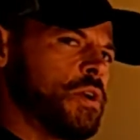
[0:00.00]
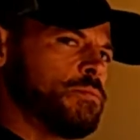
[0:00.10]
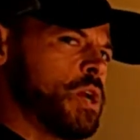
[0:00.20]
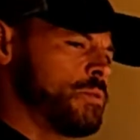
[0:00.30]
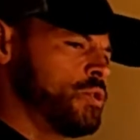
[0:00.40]

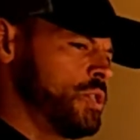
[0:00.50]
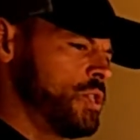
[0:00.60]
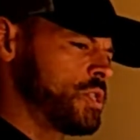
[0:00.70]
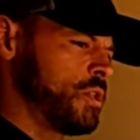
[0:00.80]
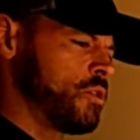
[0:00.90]
geometry
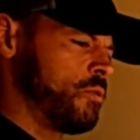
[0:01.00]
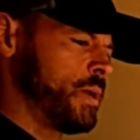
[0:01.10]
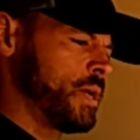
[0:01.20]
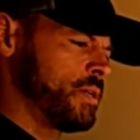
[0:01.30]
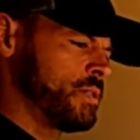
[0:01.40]
just a little
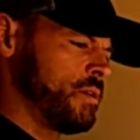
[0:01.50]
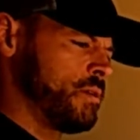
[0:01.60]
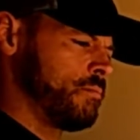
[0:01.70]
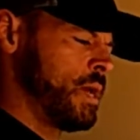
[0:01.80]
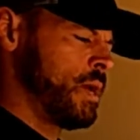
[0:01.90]
bit because the
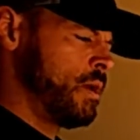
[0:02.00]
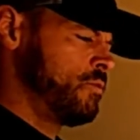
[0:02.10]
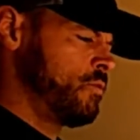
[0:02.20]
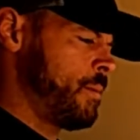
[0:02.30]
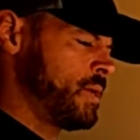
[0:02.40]

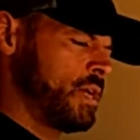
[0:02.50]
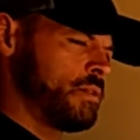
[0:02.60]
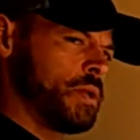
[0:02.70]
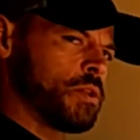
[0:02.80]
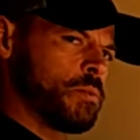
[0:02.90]
dropouts have to
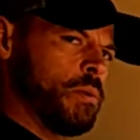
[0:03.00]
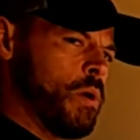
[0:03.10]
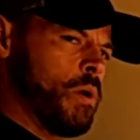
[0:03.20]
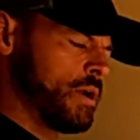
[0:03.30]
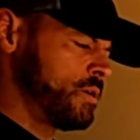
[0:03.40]
be a little bit
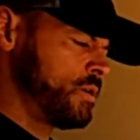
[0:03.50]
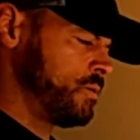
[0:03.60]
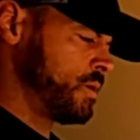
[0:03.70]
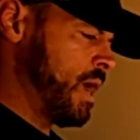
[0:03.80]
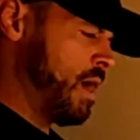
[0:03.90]
wider to
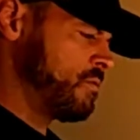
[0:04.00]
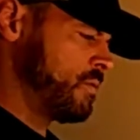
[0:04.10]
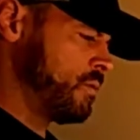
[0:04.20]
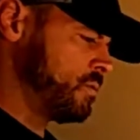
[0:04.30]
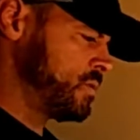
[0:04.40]
account for
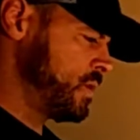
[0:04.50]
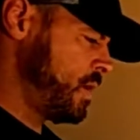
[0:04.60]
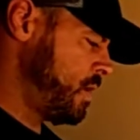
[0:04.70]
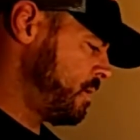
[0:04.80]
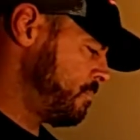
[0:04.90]
those
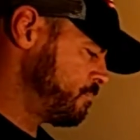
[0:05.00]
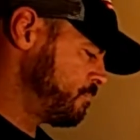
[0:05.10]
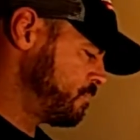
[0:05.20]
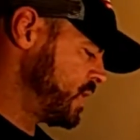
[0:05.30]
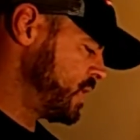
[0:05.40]

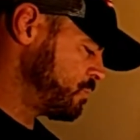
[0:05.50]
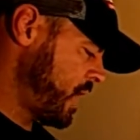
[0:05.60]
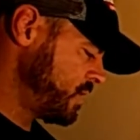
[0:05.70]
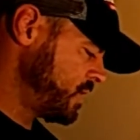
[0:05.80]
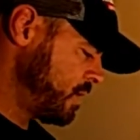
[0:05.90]
disc
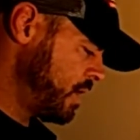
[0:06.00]
brakes.